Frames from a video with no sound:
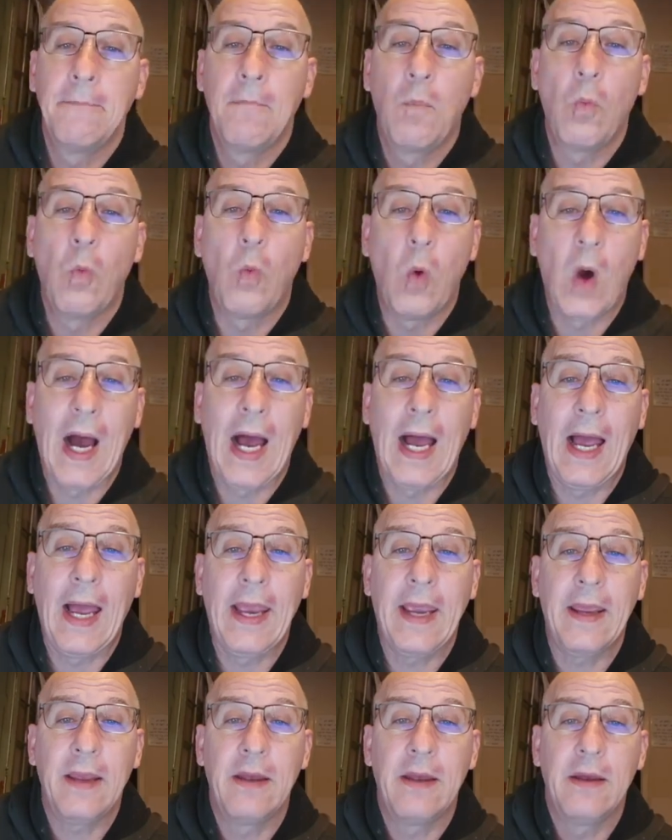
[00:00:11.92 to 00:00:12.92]

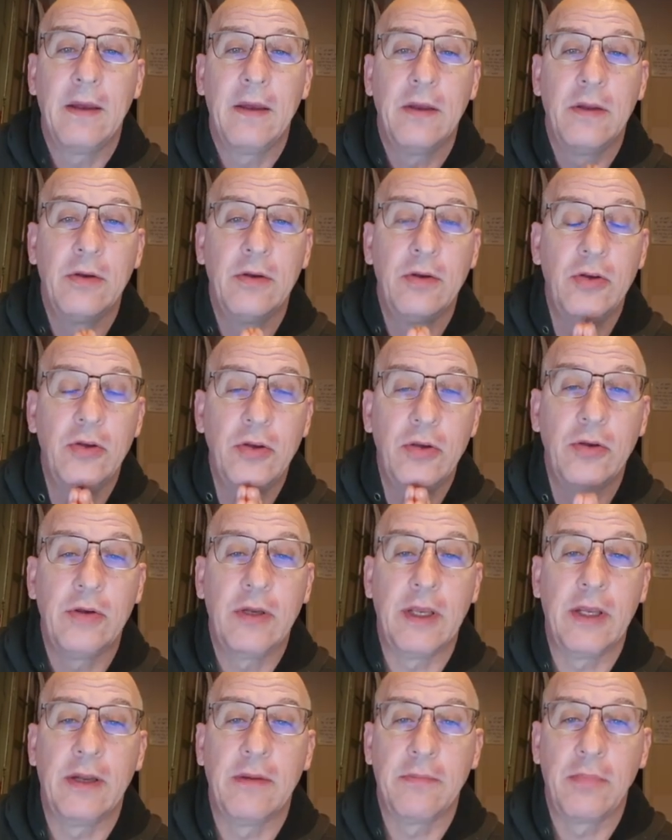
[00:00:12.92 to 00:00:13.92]
Why do you
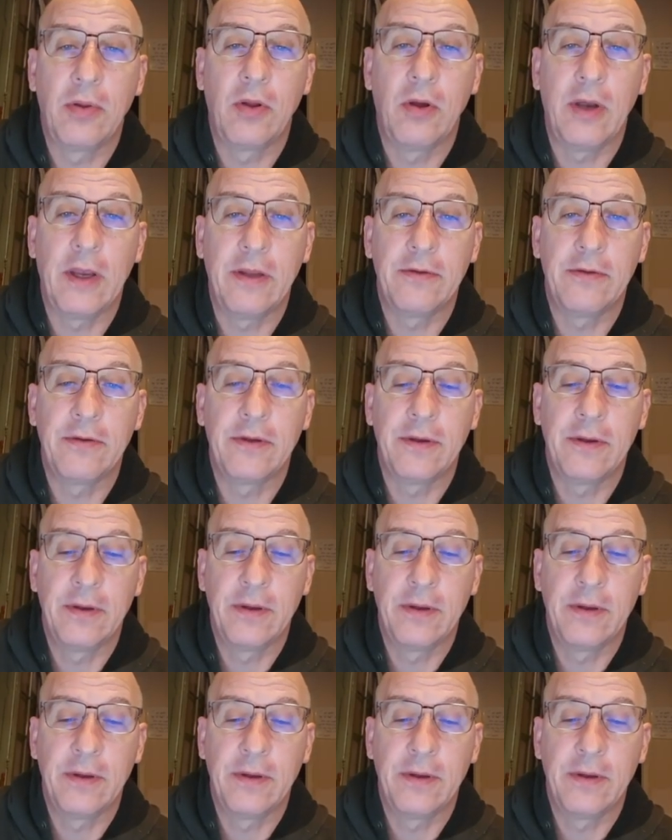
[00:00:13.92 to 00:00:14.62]
need employees?